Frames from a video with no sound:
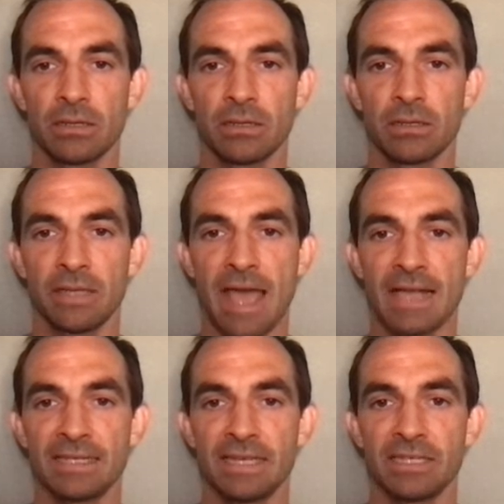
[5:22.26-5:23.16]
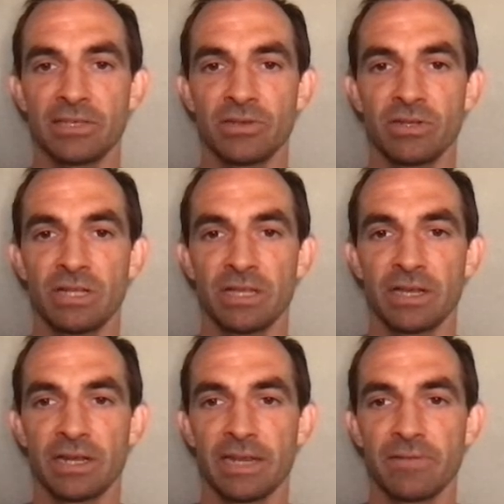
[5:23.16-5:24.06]
the access, so you click
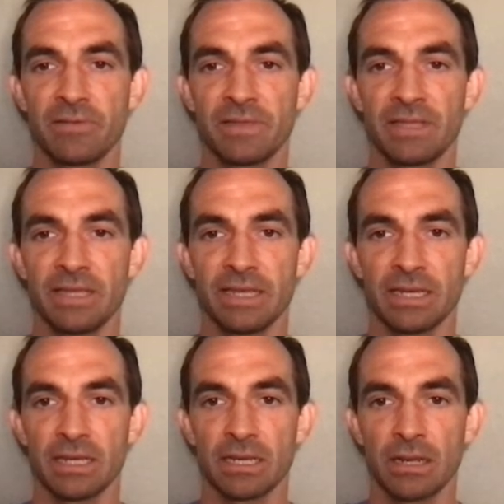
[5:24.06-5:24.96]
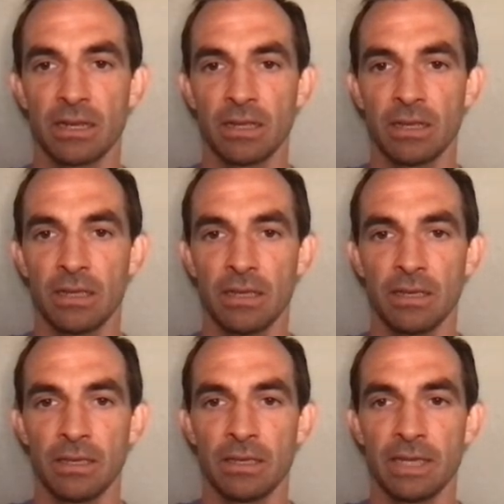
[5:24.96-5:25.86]
on anyone with the link.
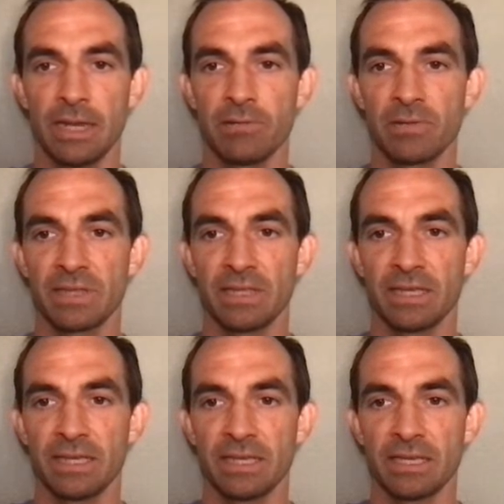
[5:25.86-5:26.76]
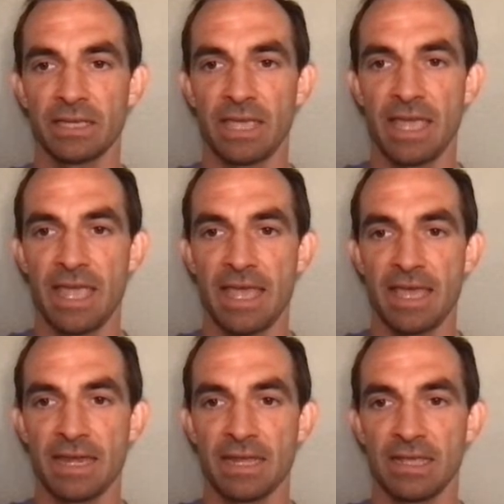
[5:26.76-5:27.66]
Anyone with the link
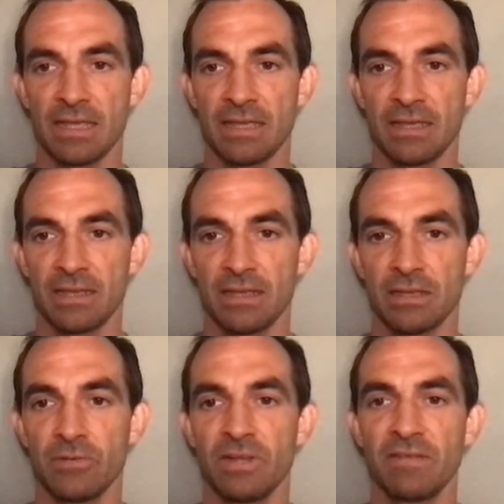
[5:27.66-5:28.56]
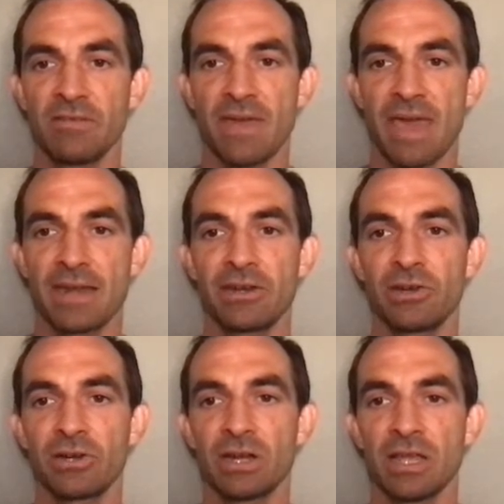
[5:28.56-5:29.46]
you would give them
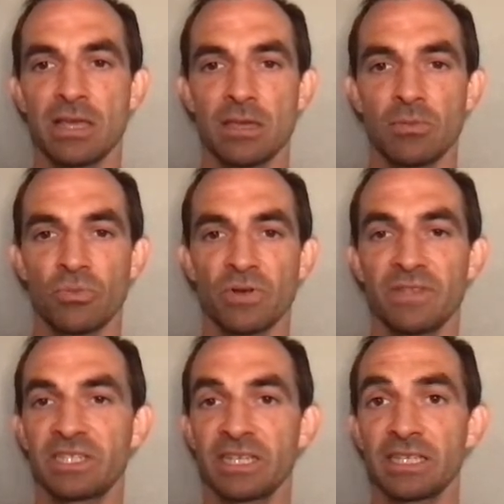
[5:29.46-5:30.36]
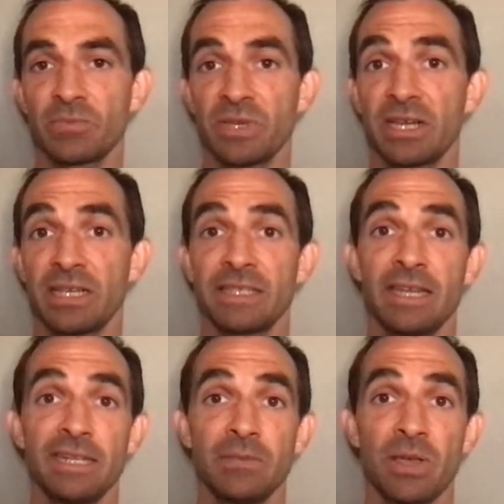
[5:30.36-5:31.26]
editor privileges because they
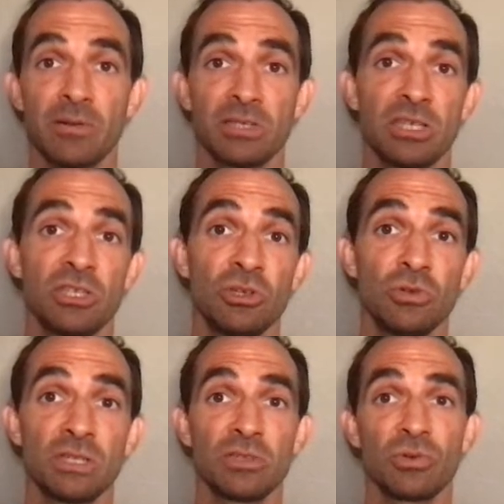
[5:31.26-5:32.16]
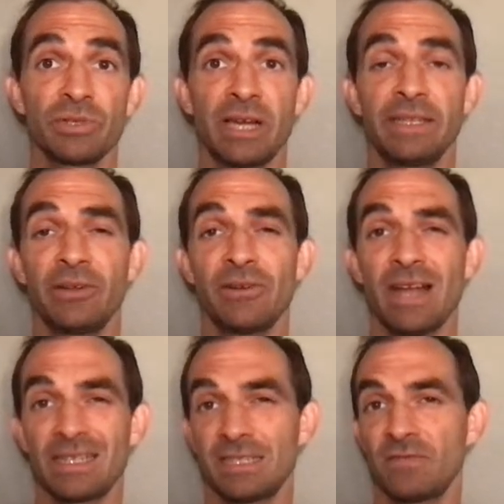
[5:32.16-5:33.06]
need to be able to use the tools on there,
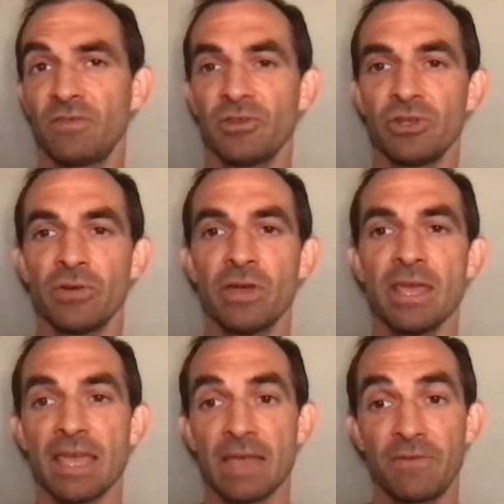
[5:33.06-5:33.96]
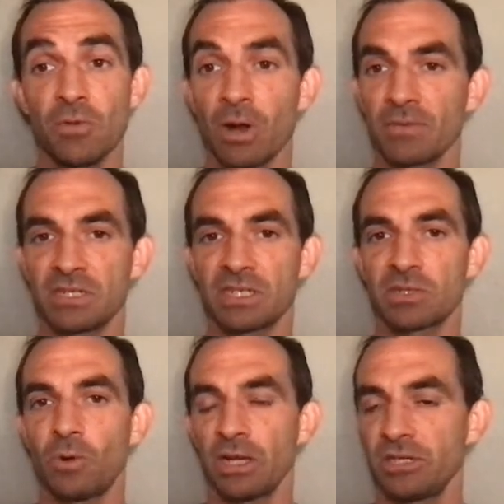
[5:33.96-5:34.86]
not just view you. If you want them to just
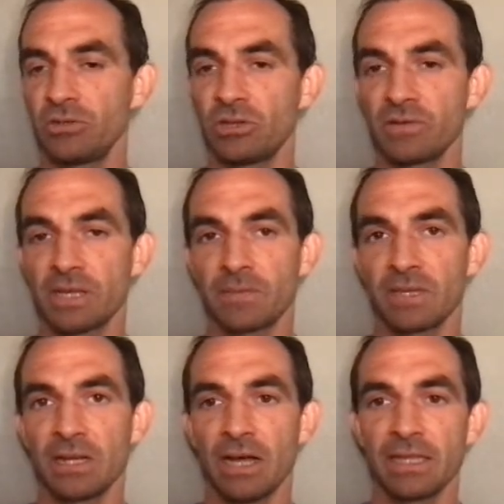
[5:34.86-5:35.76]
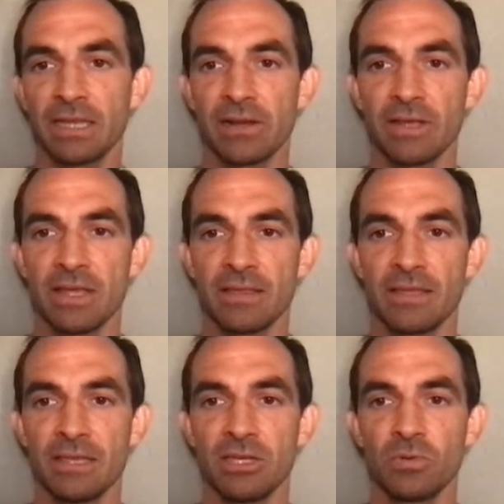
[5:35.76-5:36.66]
watch you do something on there,
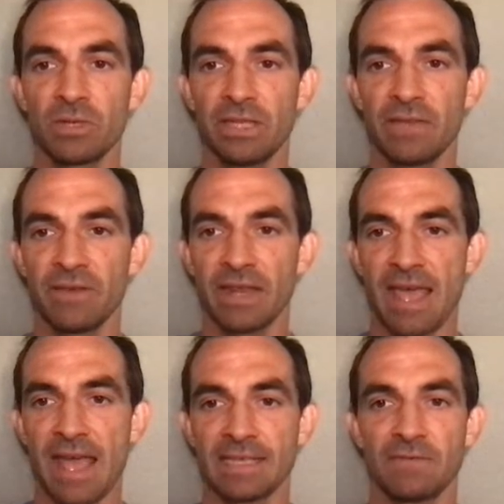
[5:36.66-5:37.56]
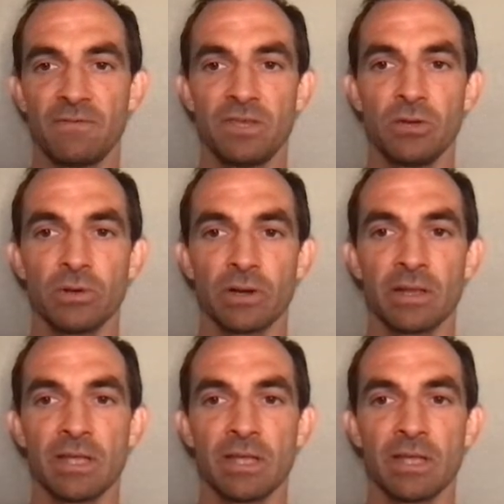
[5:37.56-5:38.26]
then you would leave it as viewer.